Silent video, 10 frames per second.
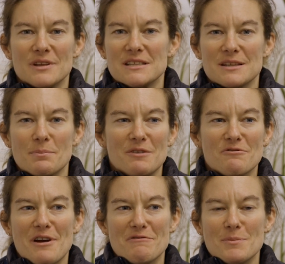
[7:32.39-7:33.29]
There's something
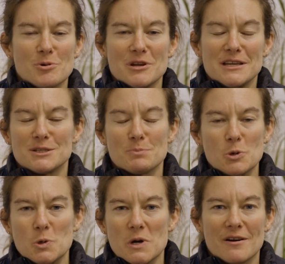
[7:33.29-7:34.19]
for everybody in
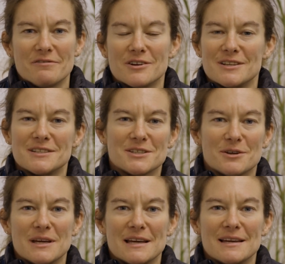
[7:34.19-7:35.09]
sport, I find. So
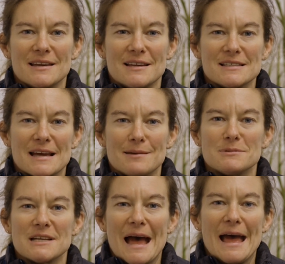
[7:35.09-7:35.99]
yeah, it is
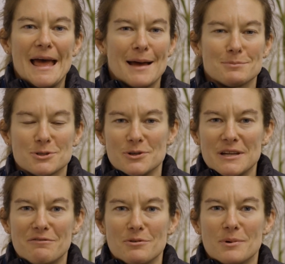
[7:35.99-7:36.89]
aimed at
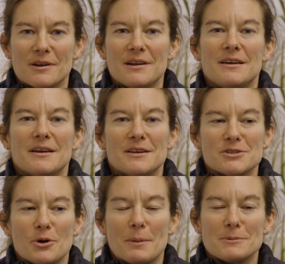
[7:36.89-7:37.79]
absolutely everyone.
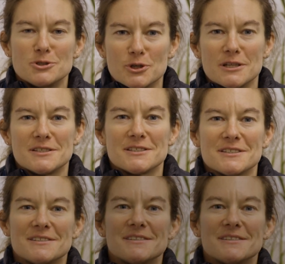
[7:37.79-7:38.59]
So come and join us.